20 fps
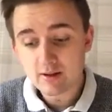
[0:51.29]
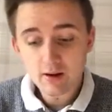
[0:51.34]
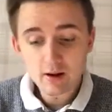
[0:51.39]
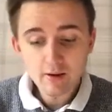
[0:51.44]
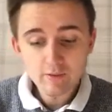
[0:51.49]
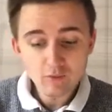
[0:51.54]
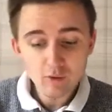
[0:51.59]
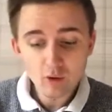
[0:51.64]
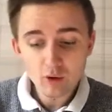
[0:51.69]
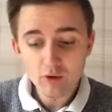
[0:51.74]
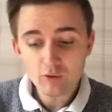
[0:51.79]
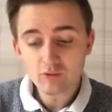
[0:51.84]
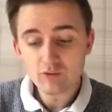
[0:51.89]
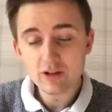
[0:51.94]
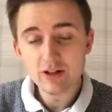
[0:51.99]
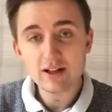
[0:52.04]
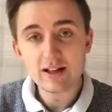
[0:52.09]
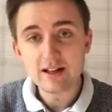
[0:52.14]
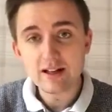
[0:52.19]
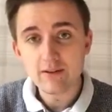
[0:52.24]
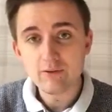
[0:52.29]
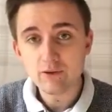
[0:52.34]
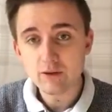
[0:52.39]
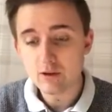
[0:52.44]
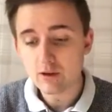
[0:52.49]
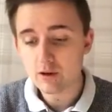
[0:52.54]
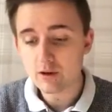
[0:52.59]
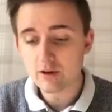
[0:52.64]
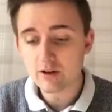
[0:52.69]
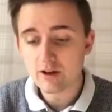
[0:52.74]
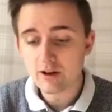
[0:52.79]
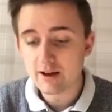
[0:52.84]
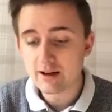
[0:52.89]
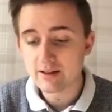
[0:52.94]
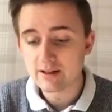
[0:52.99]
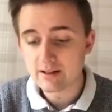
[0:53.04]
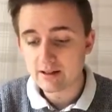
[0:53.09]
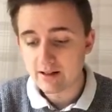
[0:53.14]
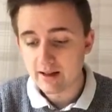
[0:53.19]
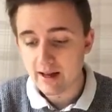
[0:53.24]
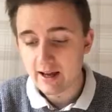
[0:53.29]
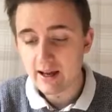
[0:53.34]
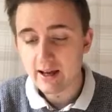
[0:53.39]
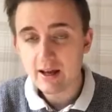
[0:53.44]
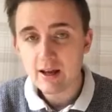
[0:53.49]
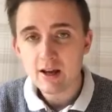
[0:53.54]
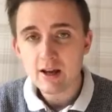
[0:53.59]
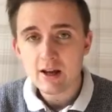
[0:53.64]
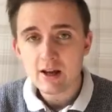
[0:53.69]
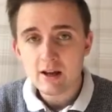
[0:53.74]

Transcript: and I thought really if you look at it today,